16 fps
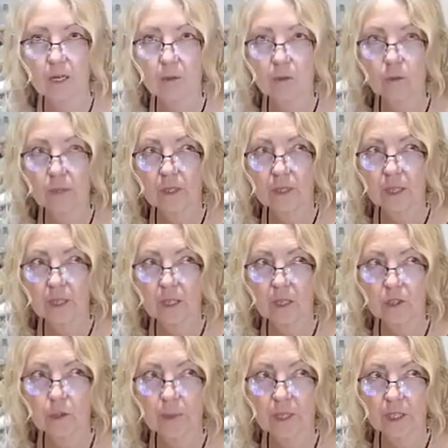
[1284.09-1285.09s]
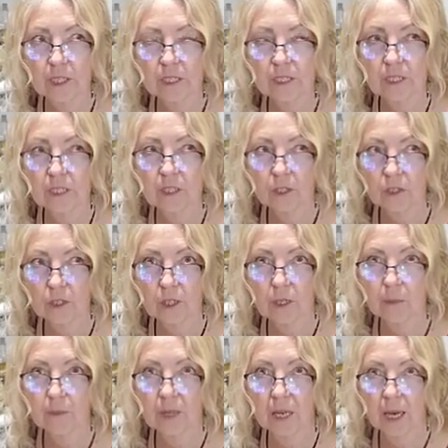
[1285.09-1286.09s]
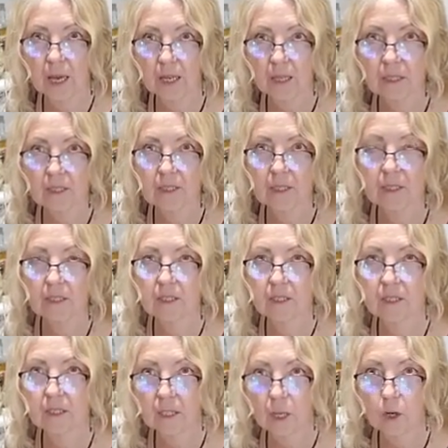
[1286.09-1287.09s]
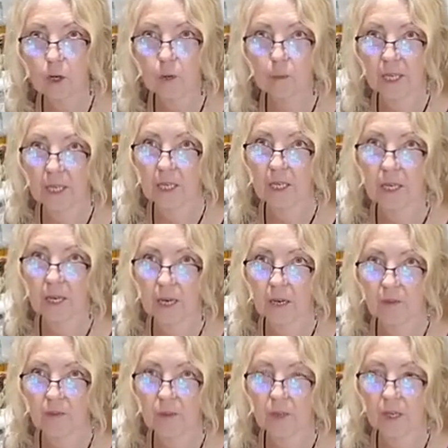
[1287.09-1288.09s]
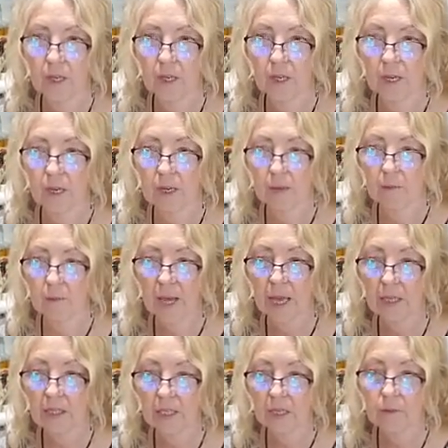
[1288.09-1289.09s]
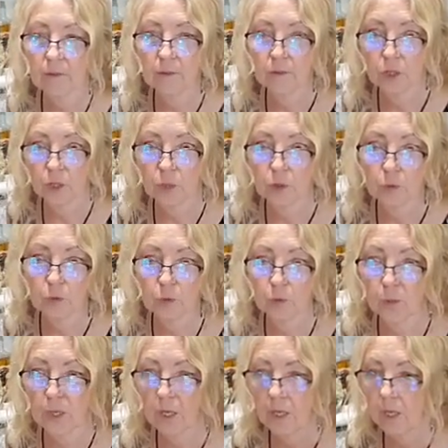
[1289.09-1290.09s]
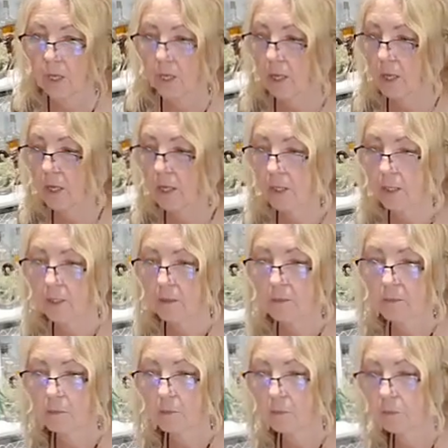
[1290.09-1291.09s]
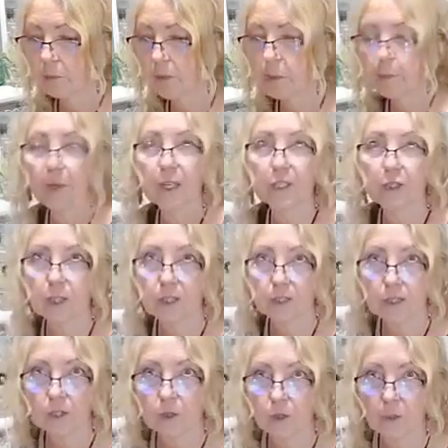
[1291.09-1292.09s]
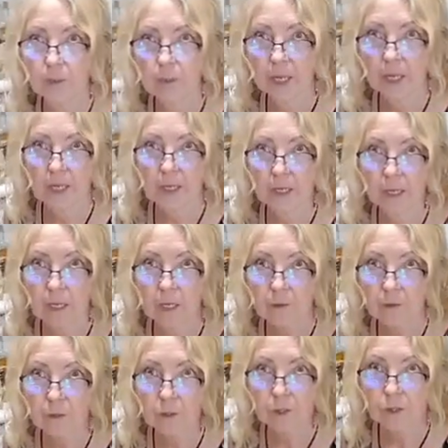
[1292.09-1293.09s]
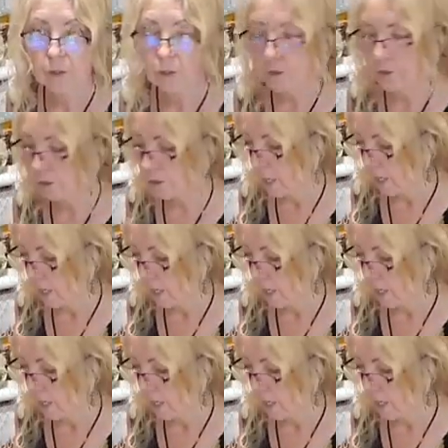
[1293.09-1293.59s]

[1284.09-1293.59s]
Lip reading: with the elderberry syrup, that is in so many of the anti-flu preparations that you can buy in the health food stores.